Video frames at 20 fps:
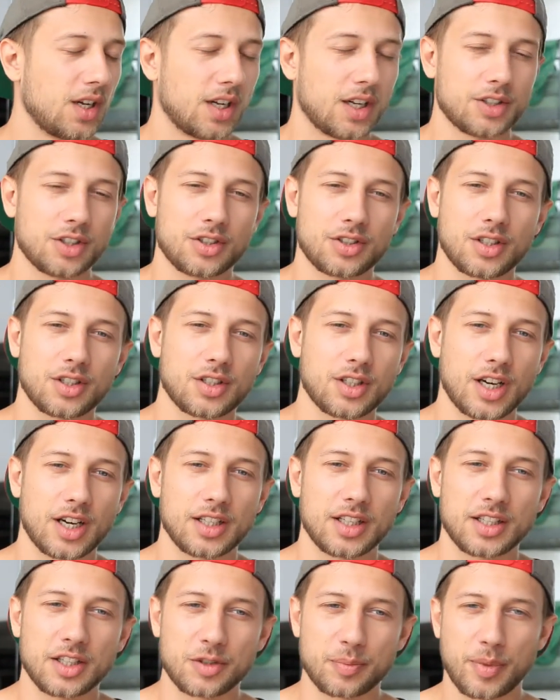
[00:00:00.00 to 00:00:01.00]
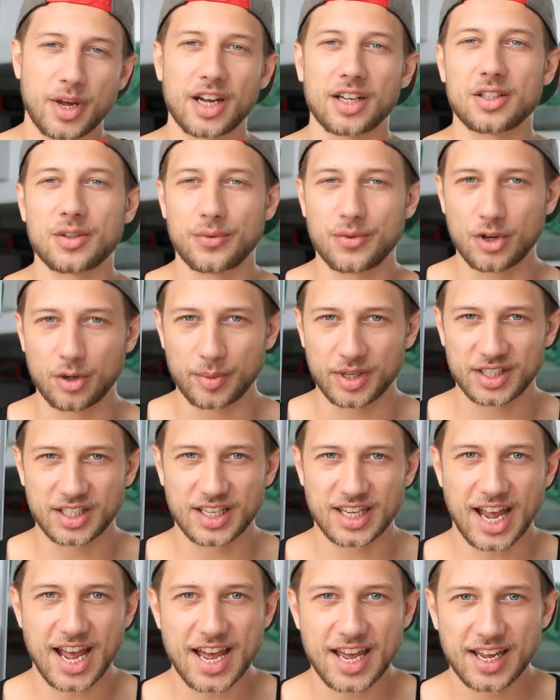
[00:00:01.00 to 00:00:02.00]
I just decided it's better to film it
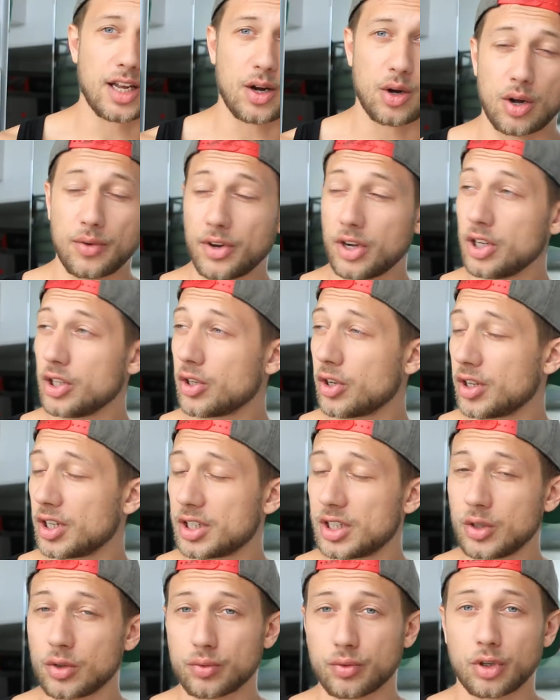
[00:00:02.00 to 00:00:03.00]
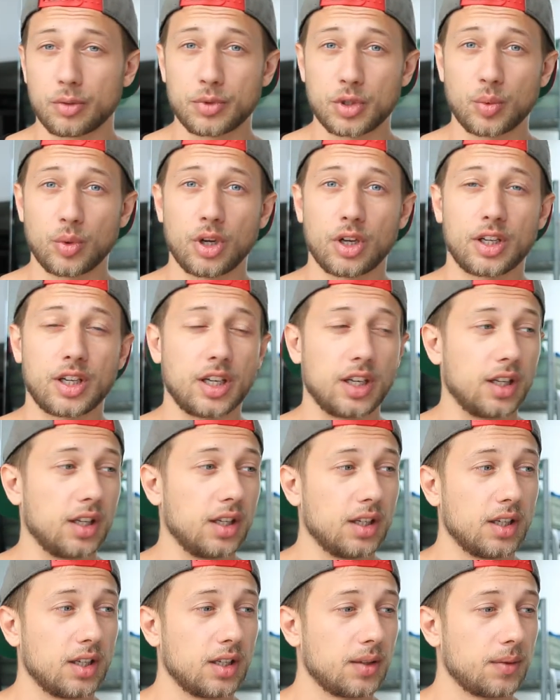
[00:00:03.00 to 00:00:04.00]
today. Now I've only got this little room to work
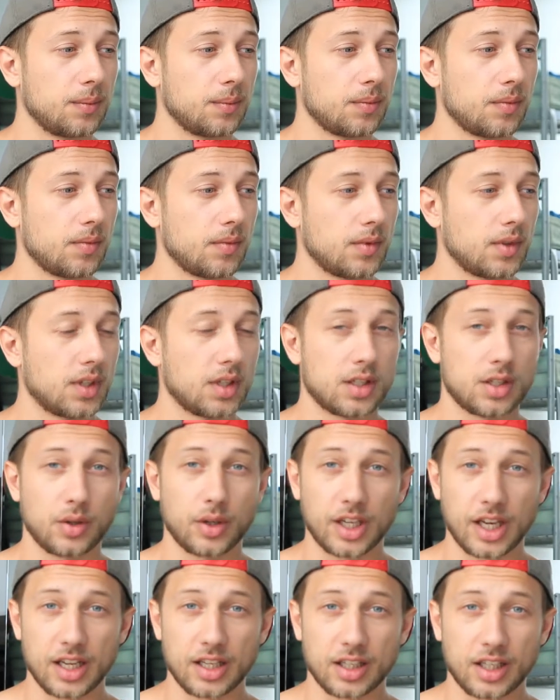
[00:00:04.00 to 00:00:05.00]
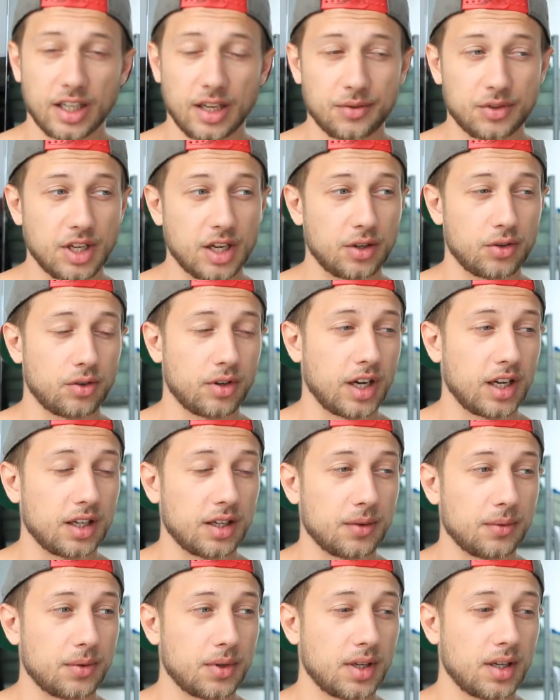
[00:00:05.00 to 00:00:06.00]
in. So again, I'm gonna have to get
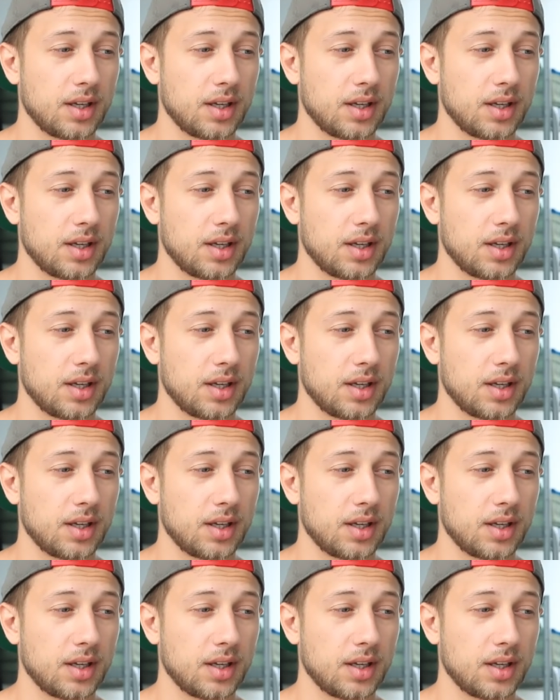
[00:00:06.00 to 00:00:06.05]
creative.